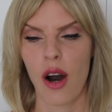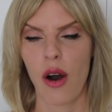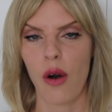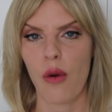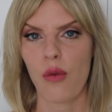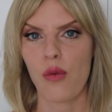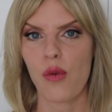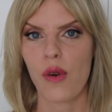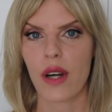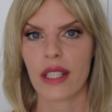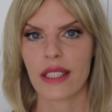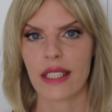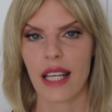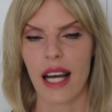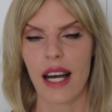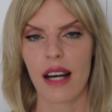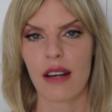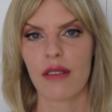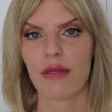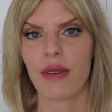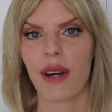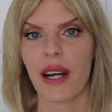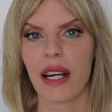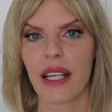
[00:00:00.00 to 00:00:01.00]

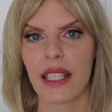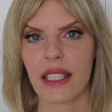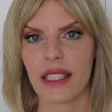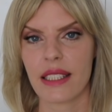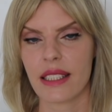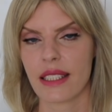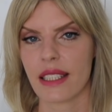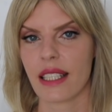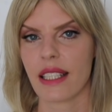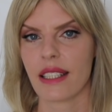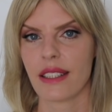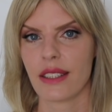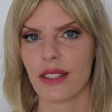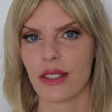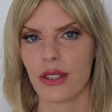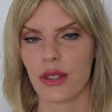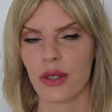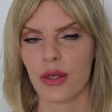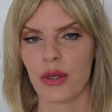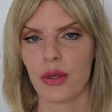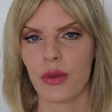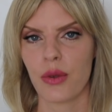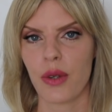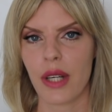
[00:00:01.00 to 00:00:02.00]
whatever he says to
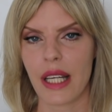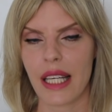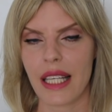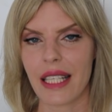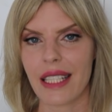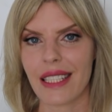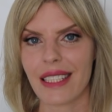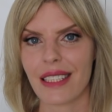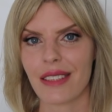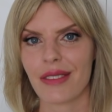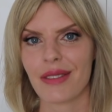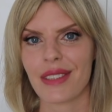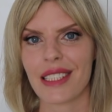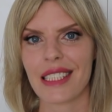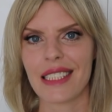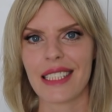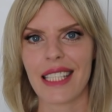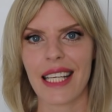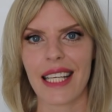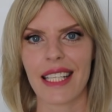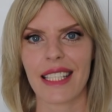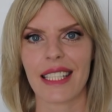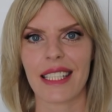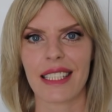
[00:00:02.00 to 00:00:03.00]
you in the
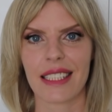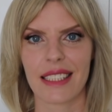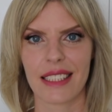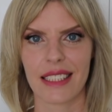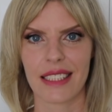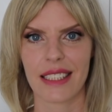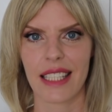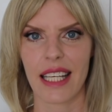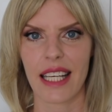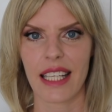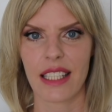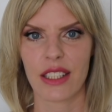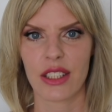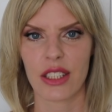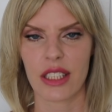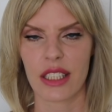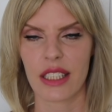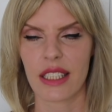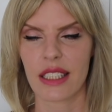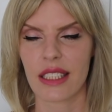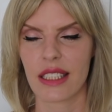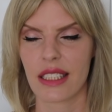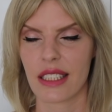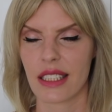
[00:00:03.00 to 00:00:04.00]
dating
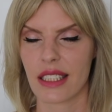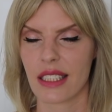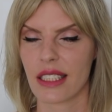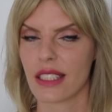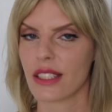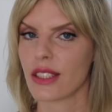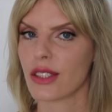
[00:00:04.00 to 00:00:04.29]
stages,